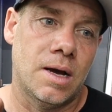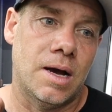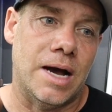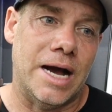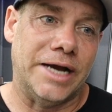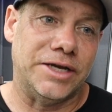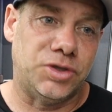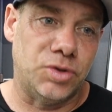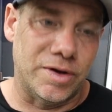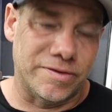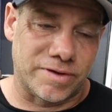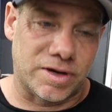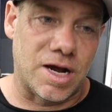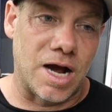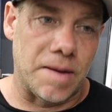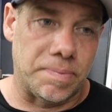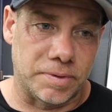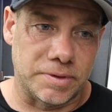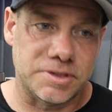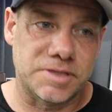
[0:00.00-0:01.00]
I do have a
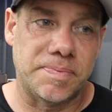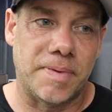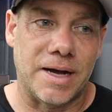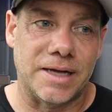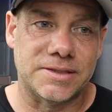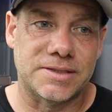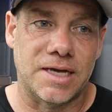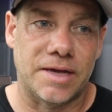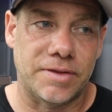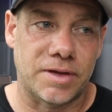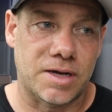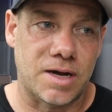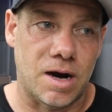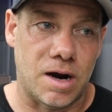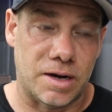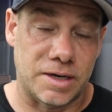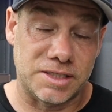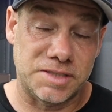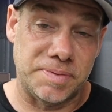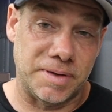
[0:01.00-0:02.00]
couple of spots on the
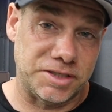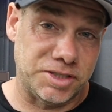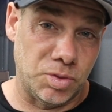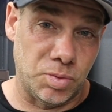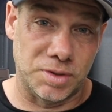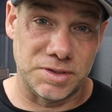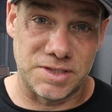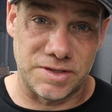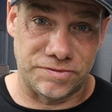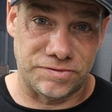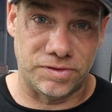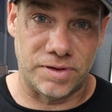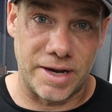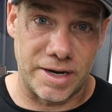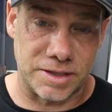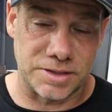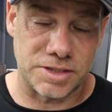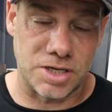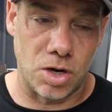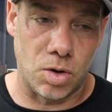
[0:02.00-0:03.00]
car, especially once the
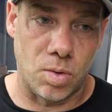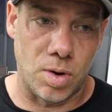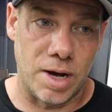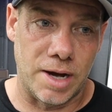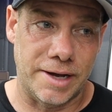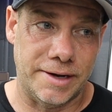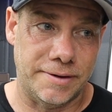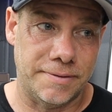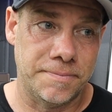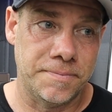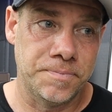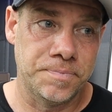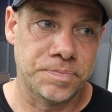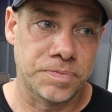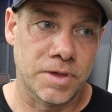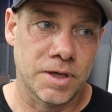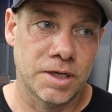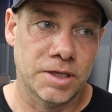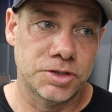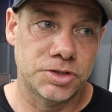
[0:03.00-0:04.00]
flares go on,
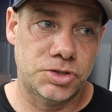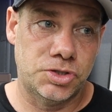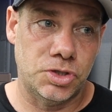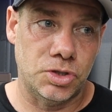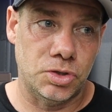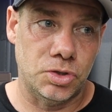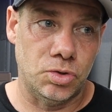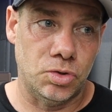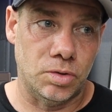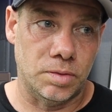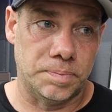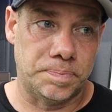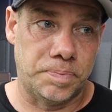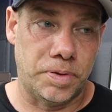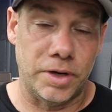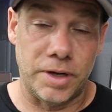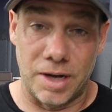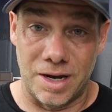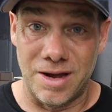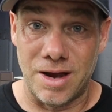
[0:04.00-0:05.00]
to
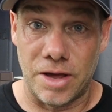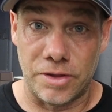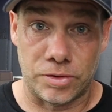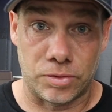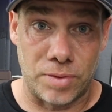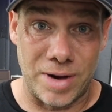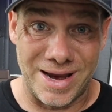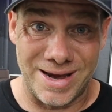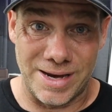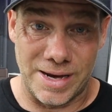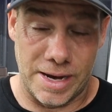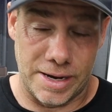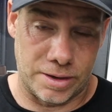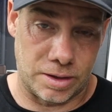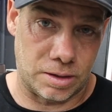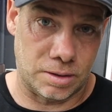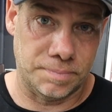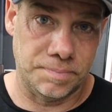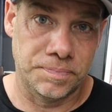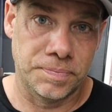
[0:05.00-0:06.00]
put another
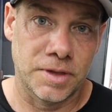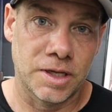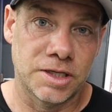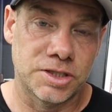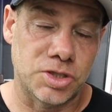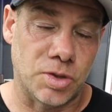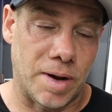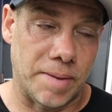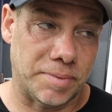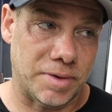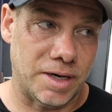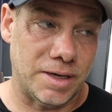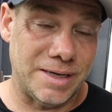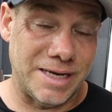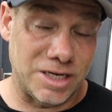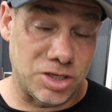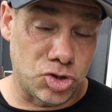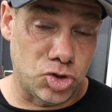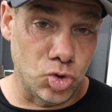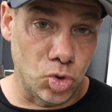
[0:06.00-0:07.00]
radiator. So I'm gonna
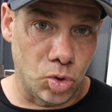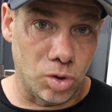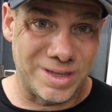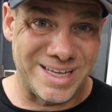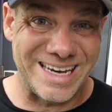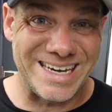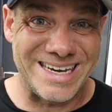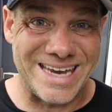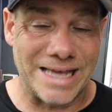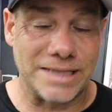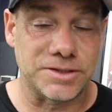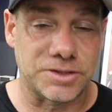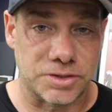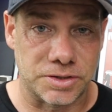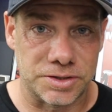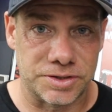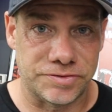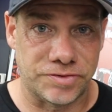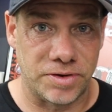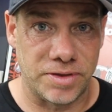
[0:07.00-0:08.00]
need dual
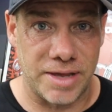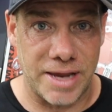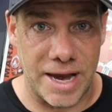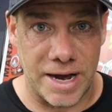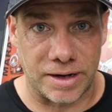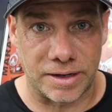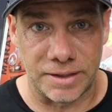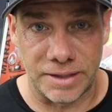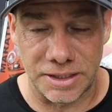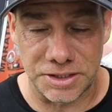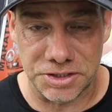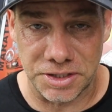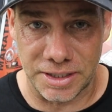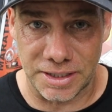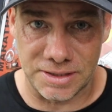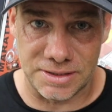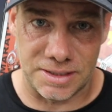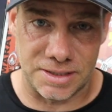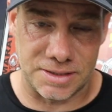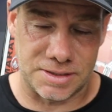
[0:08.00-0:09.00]
condensers for the air
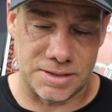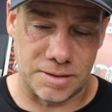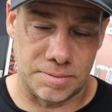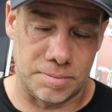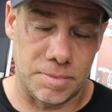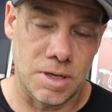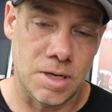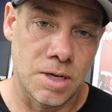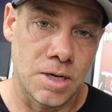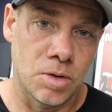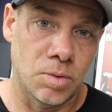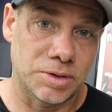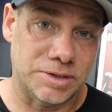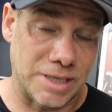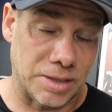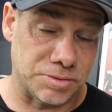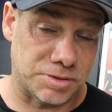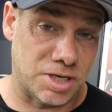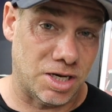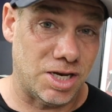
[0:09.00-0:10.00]
conditioning system, which
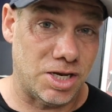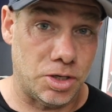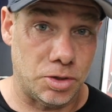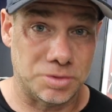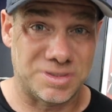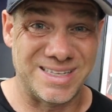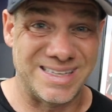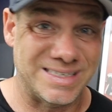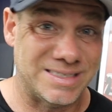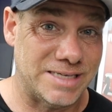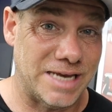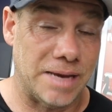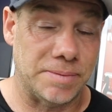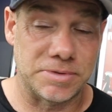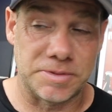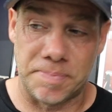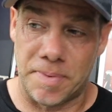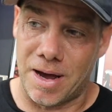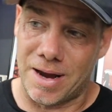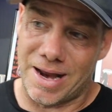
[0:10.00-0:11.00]
I was gonna use in the same
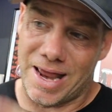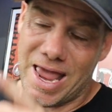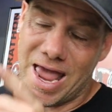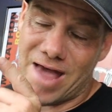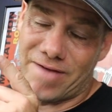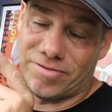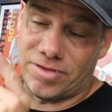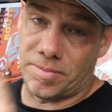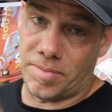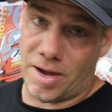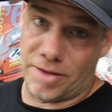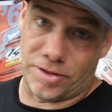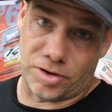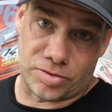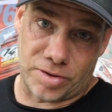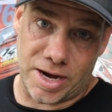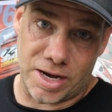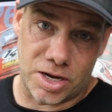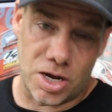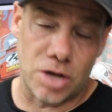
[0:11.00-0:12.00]
spot I have them on the
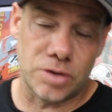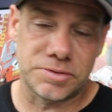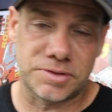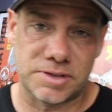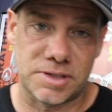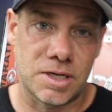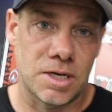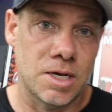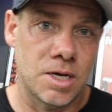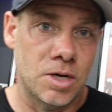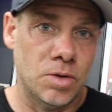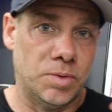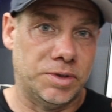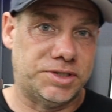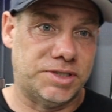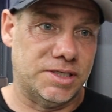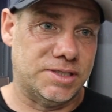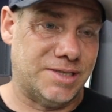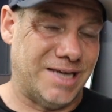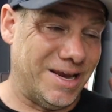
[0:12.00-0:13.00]
Grey Ghost,
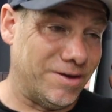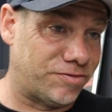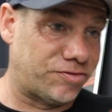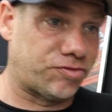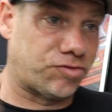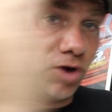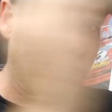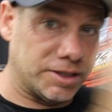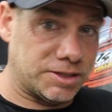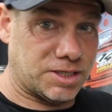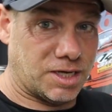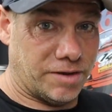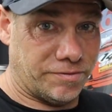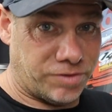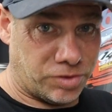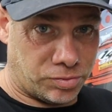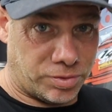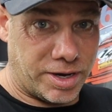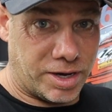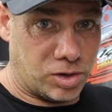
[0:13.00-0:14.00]
which is in front of
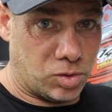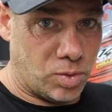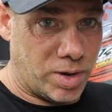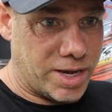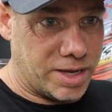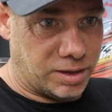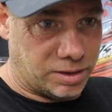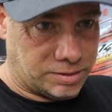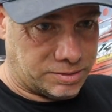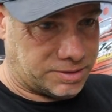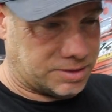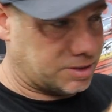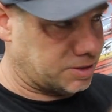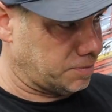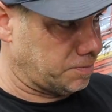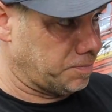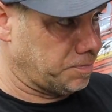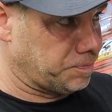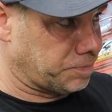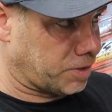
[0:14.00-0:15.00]
the rear wheels
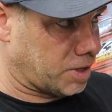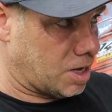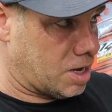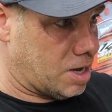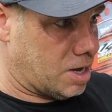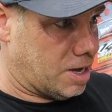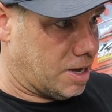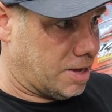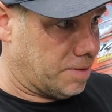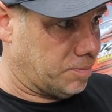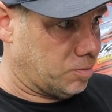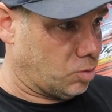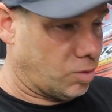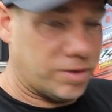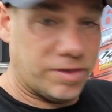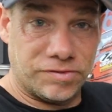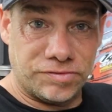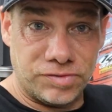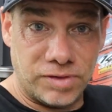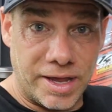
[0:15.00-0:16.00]
where
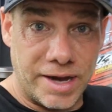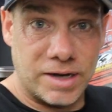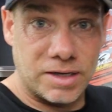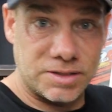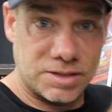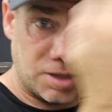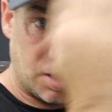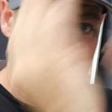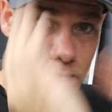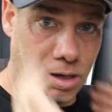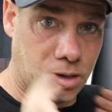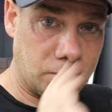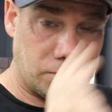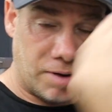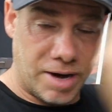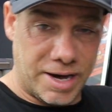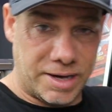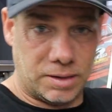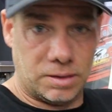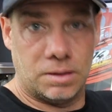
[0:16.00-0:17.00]
the flares are,
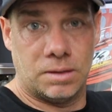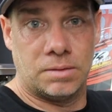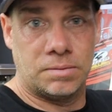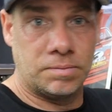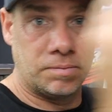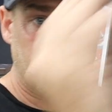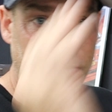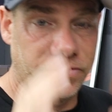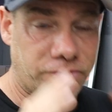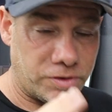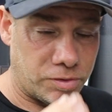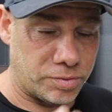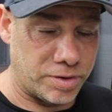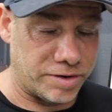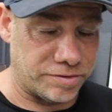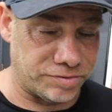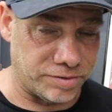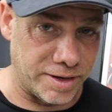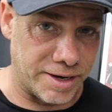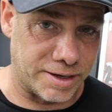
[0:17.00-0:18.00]
right? For the
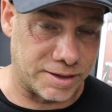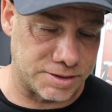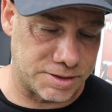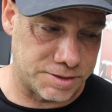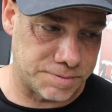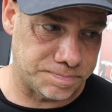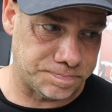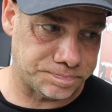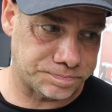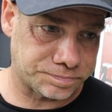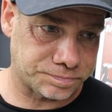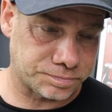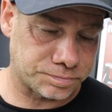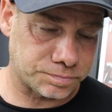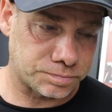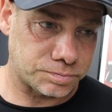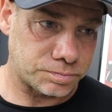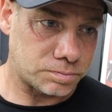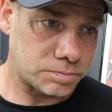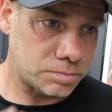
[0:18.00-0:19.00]
rear flares.
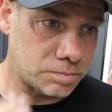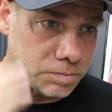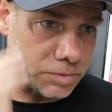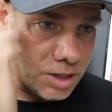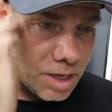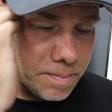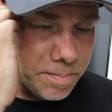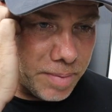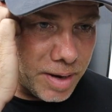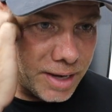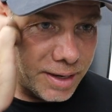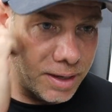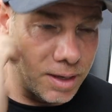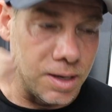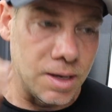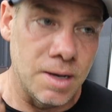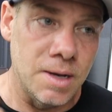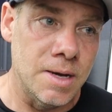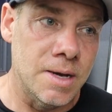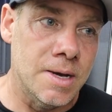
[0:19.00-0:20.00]
But
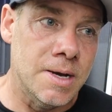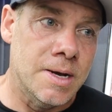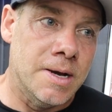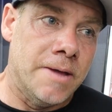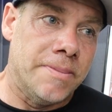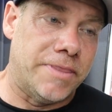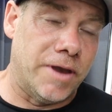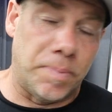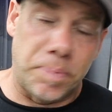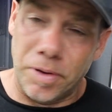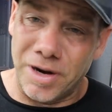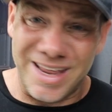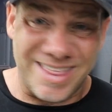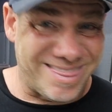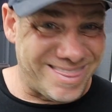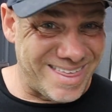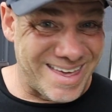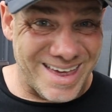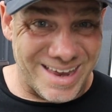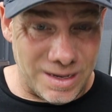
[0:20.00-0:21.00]
they're pretty
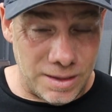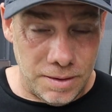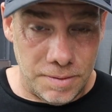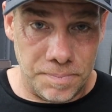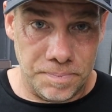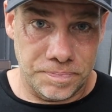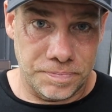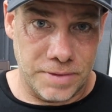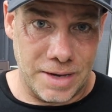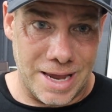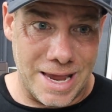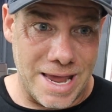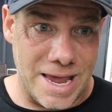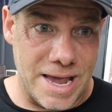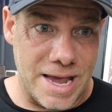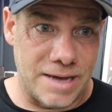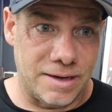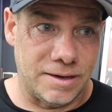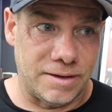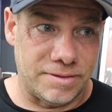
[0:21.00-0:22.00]
thin,
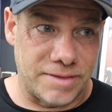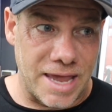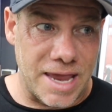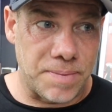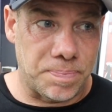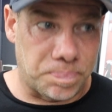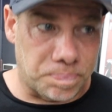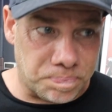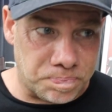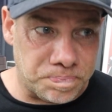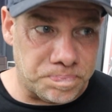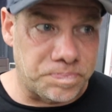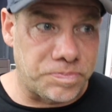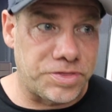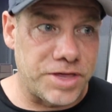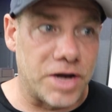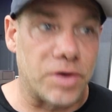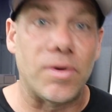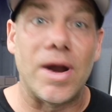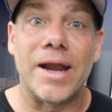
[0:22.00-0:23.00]
and they
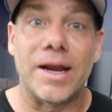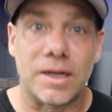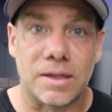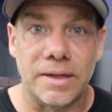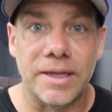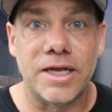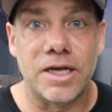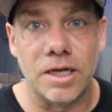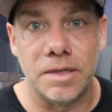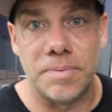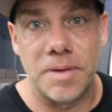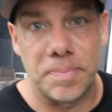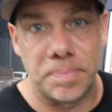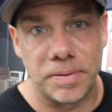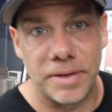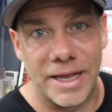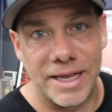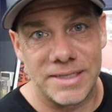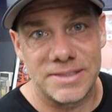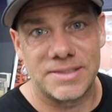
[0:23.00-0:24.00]
theoretically could be
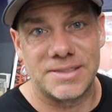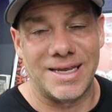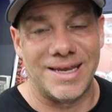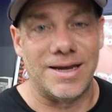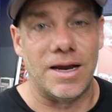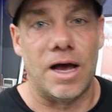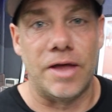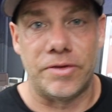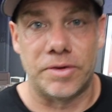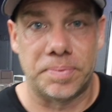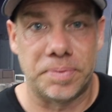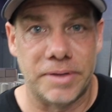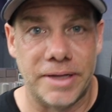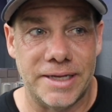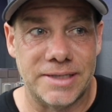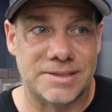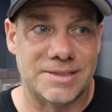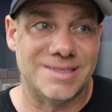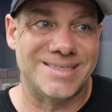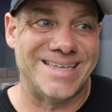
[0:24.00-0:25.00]
placed in other
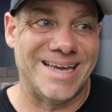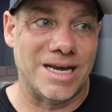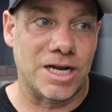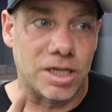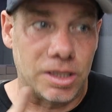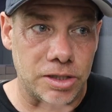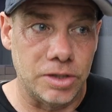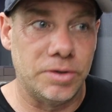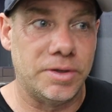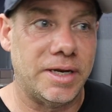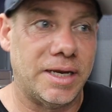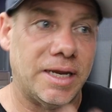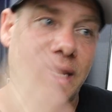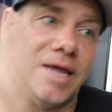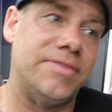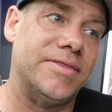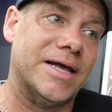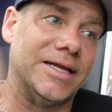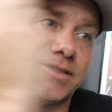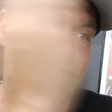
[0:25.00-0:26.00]
places, including
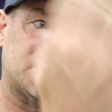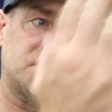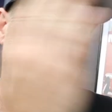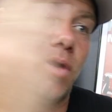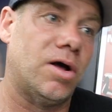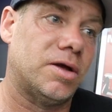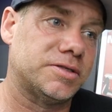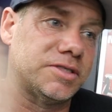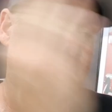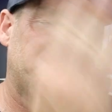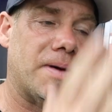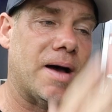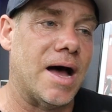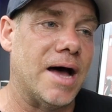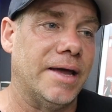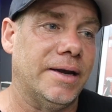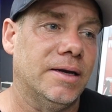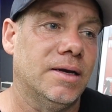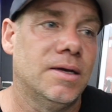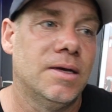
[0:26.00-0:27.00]
in that small
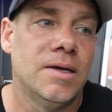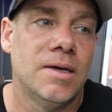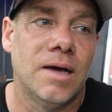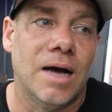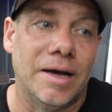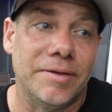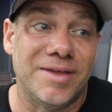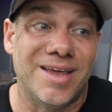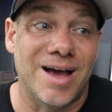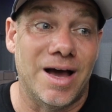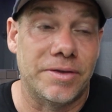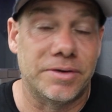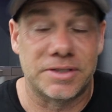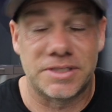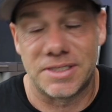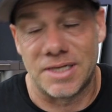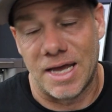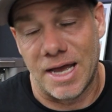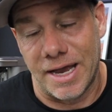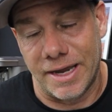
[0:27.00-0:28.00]
spot on the other
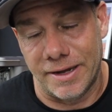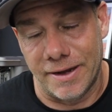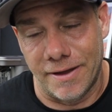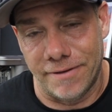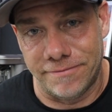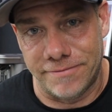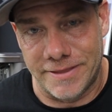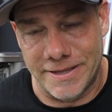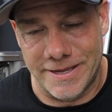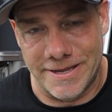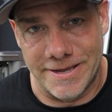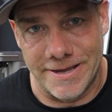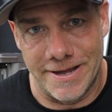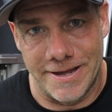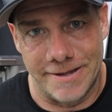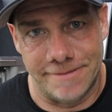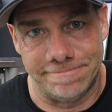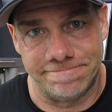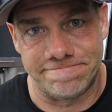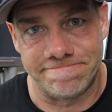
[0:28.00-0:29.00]
side of
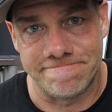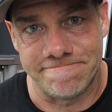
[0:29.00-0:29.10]
the